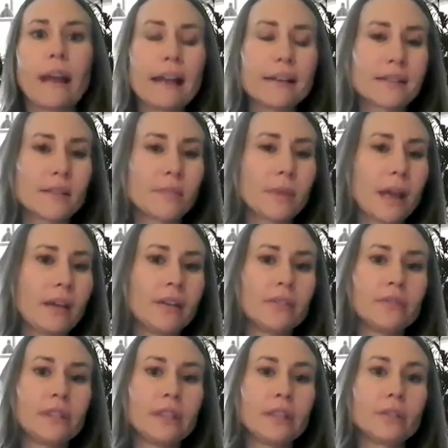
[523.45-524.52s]
at some kind
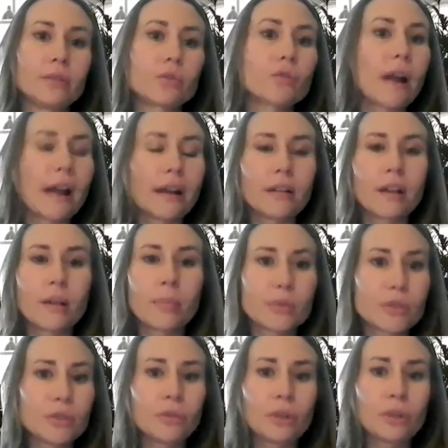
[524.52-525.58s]
of you know trial
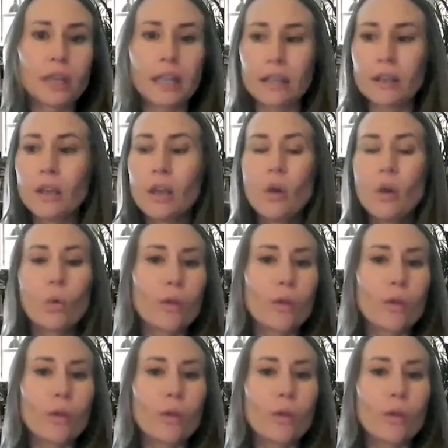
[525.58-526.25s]
opportunity,